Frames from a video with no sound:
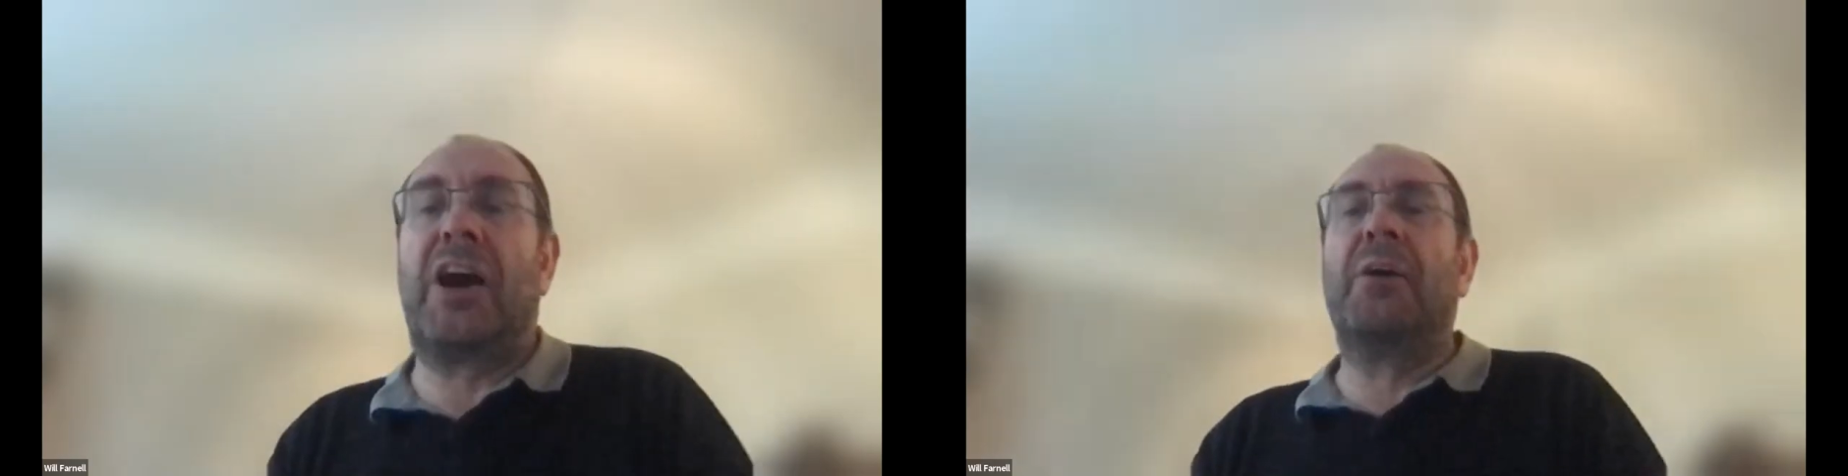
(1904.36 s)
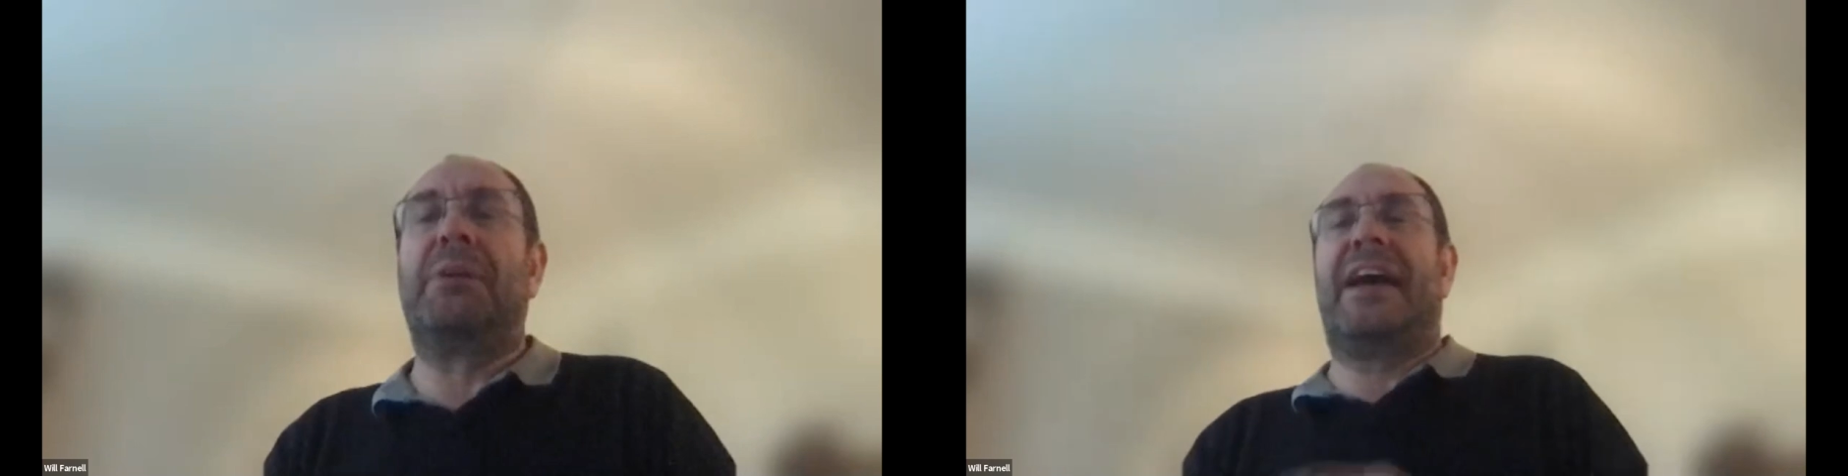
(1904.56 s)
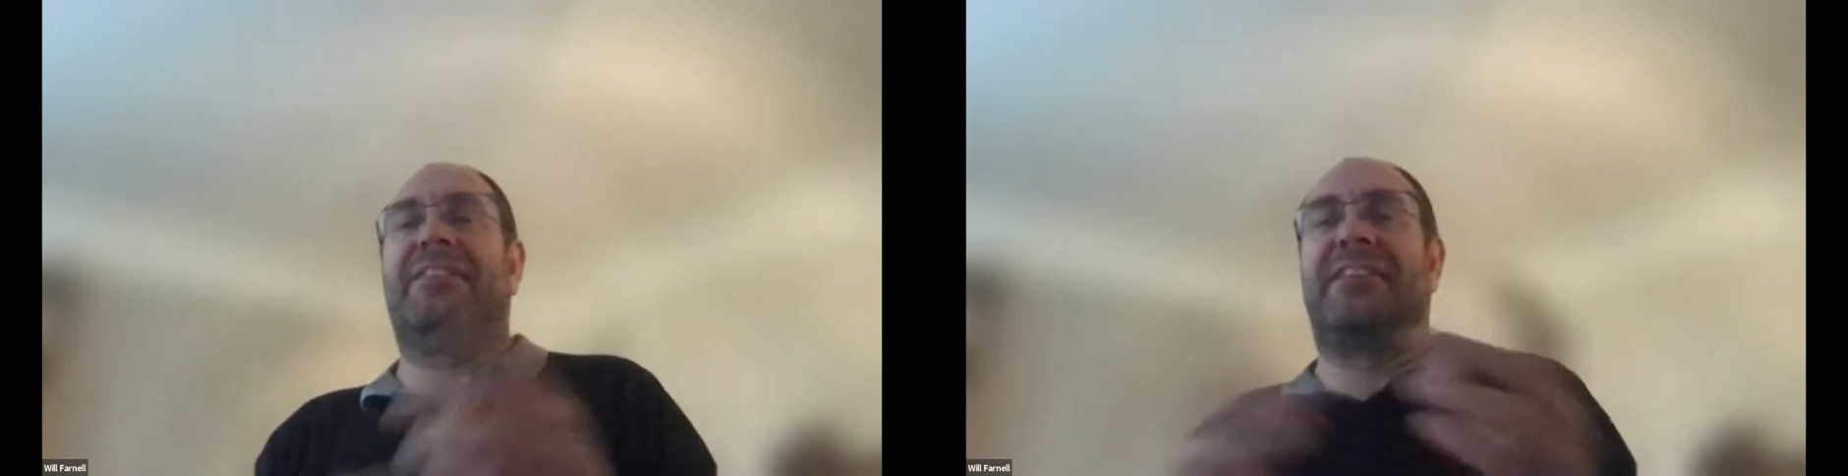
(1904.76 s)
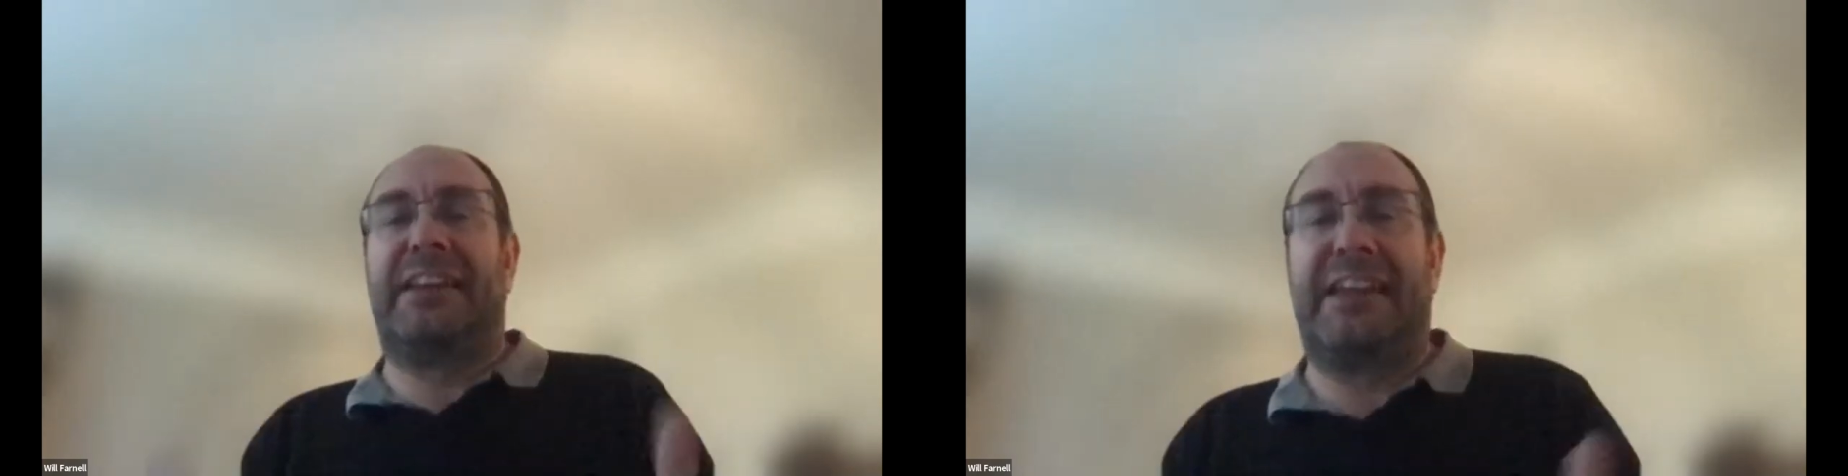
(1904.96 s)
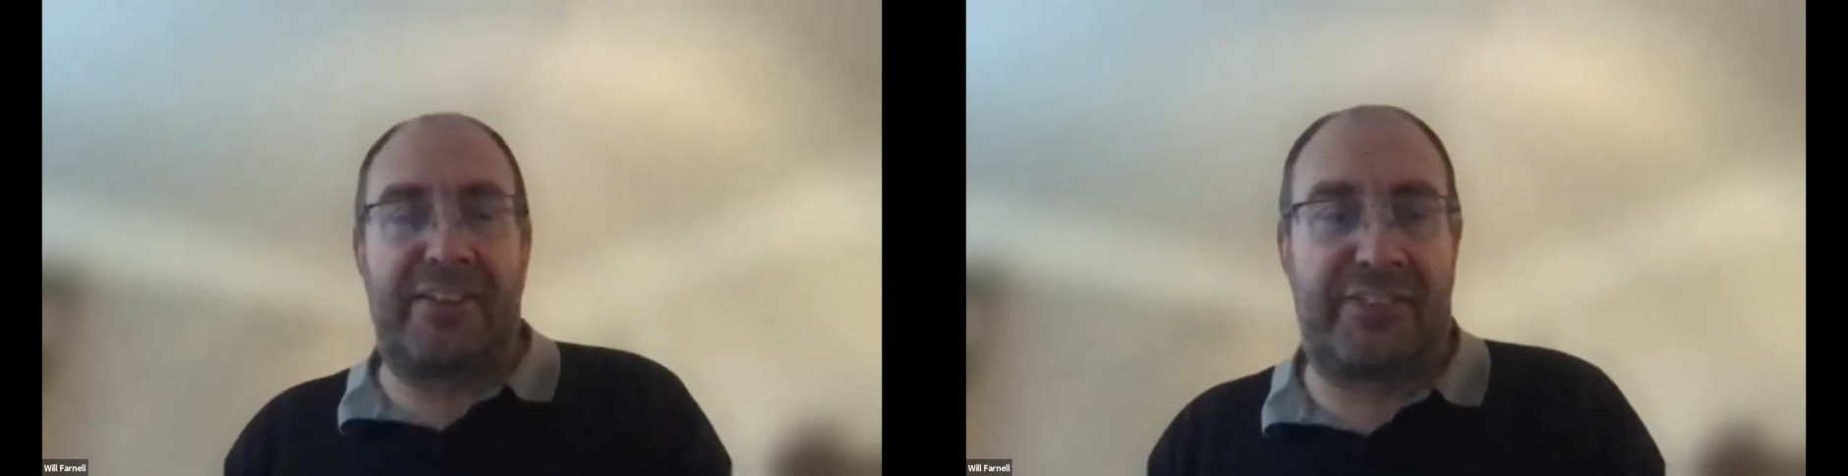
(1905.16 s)
would hazard a
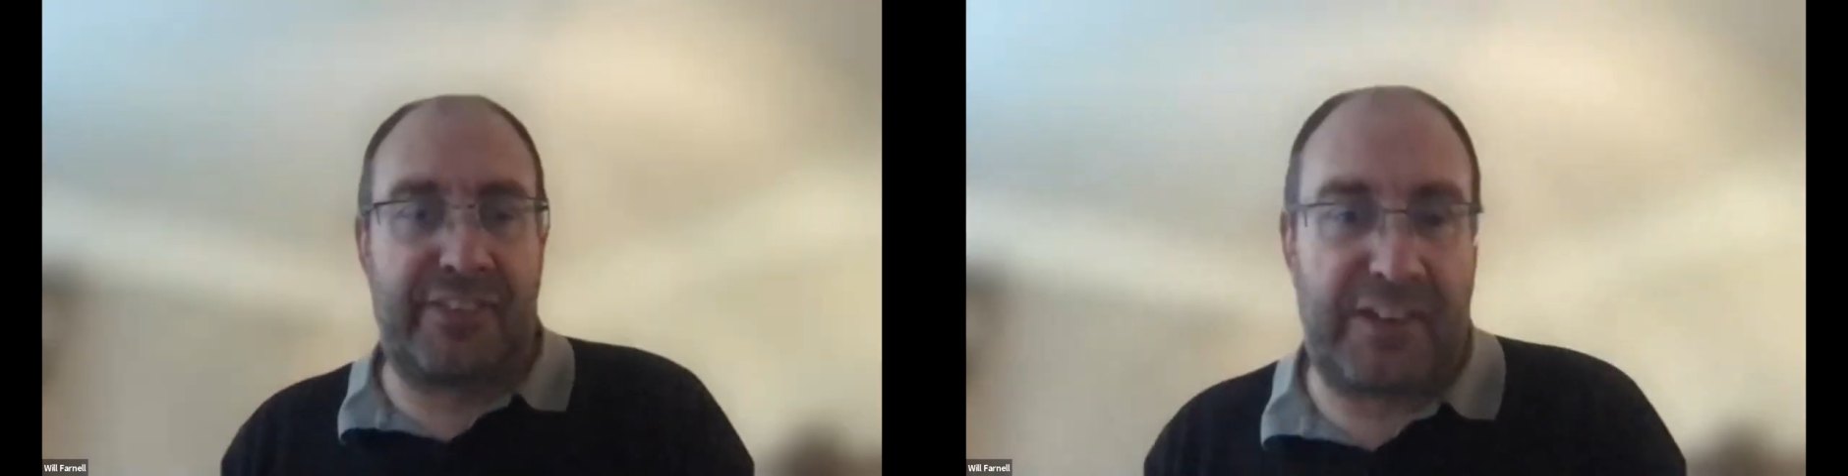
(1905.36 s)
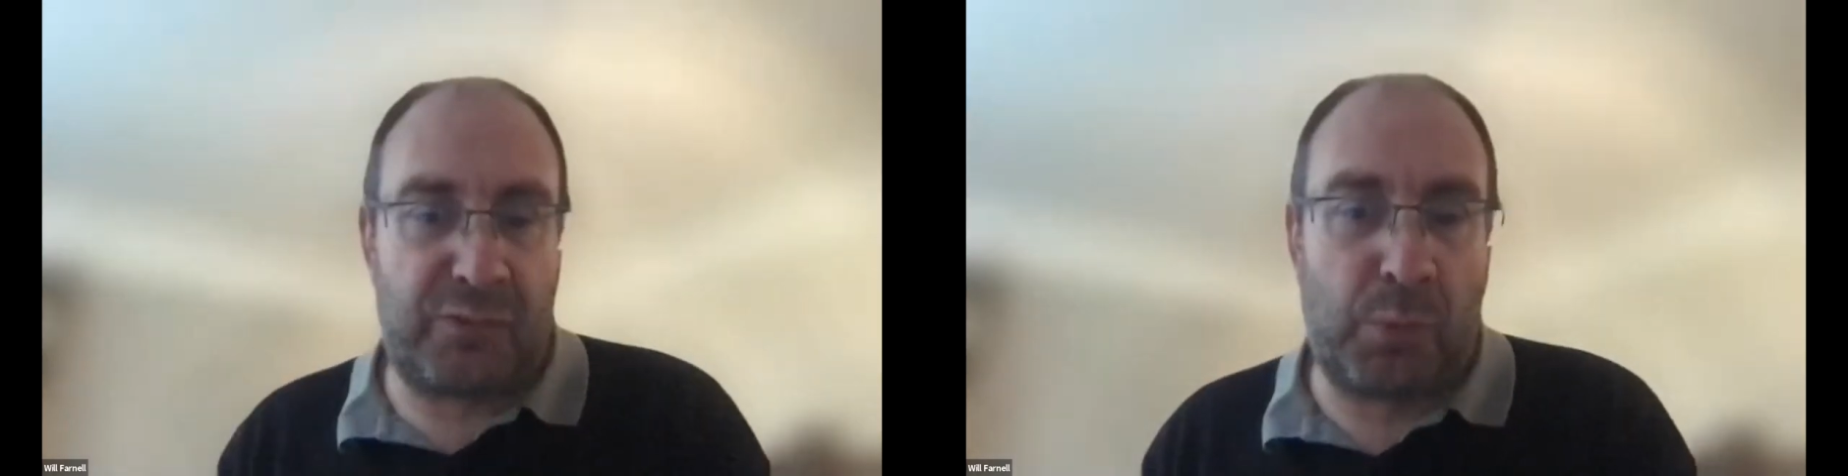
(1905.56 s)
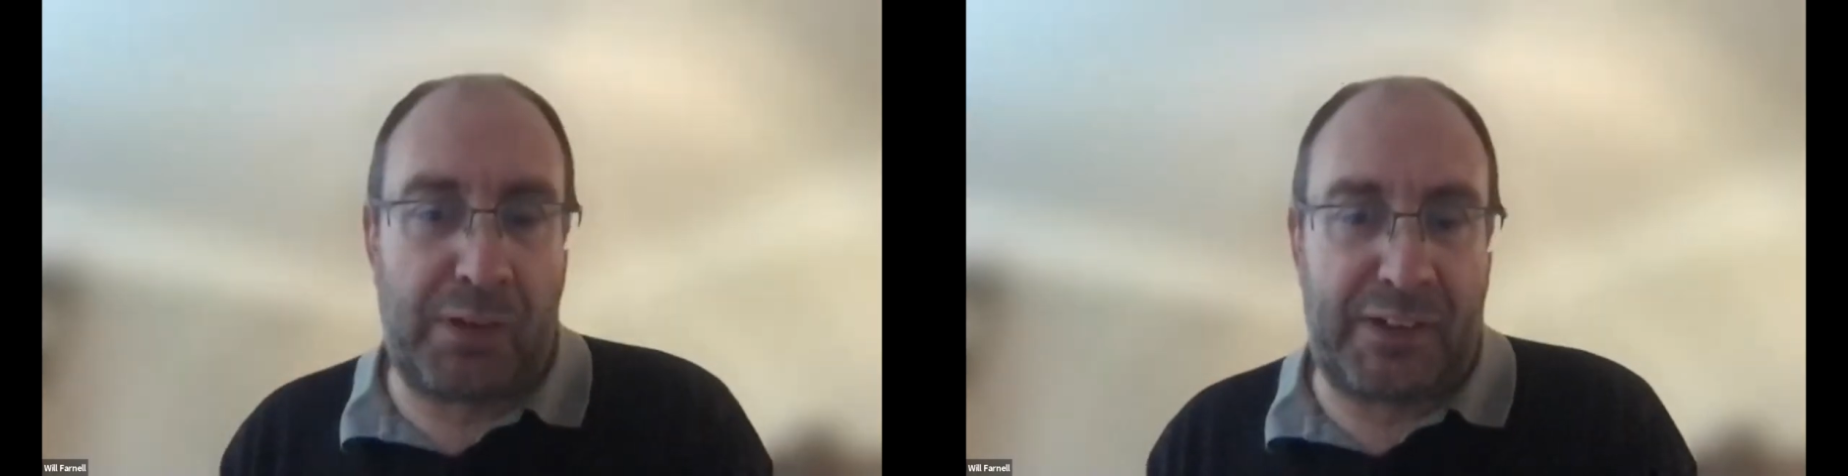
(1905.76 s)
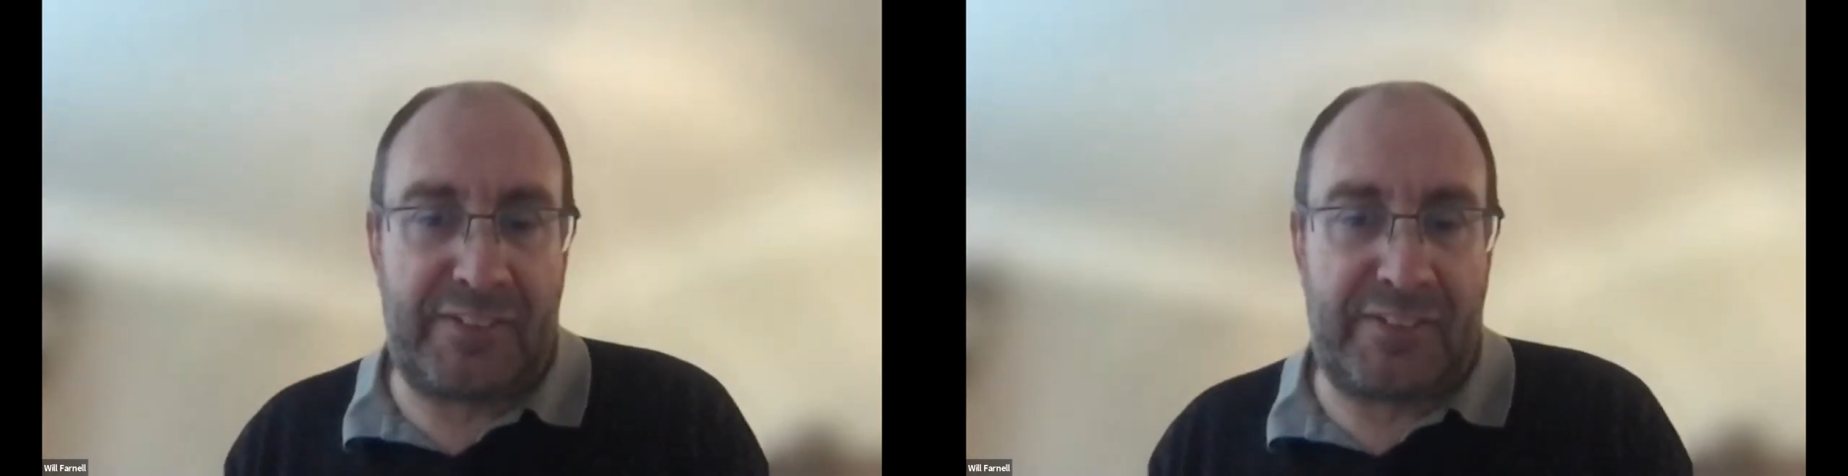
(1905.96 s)
guess that if 1 in